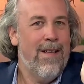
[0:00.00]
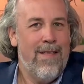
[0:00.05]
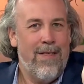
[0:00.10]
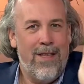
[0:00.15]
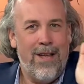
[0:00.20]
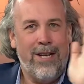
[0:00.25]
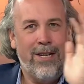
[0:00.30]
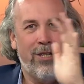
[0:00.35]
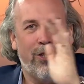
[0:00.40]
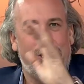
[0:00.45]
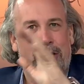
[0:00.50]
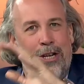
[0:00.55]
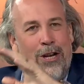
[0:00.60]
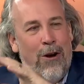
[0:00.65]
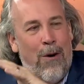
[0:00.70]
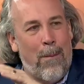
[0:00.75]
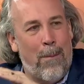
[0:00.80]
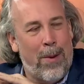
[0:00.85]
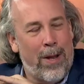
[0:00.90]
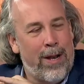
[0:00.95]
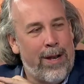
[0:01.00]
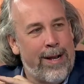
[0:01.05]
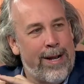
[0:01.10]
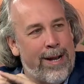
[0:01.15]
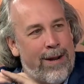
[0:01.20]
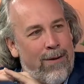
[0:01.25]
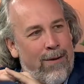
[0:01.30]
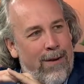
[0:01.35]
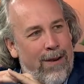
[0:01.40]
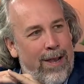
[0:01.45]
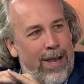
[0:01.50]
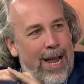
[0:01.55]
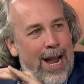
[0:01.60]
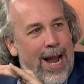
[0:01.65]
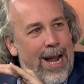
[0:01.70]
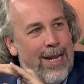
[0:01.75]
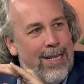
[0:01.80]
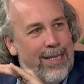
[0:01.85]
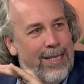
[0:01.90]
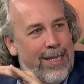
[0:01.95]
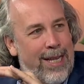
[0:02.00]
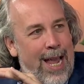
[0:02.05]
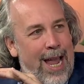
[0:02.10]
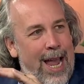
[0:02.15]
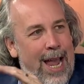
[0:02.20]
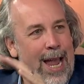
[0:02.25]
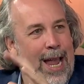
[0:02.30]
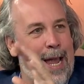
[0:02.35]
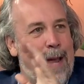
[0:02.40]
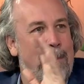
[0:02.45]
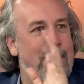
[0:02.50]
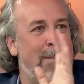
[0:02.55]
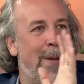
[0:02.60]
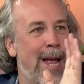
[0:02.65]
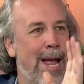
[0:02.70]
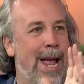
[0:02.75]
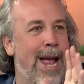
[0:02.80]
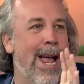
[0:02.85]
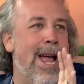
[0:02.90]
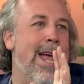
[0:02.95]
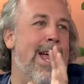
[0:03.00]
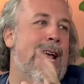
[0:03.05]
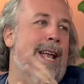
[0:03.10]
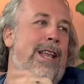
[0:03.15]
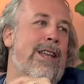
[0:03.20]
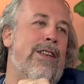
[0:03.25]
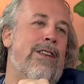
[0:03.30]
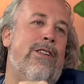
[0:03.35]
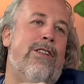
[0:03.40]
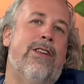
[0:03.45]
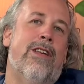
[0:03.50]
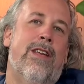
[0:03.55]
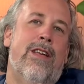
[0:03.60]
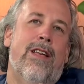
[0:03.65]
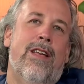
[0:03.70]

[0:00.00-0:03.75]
the geopolitical landscape and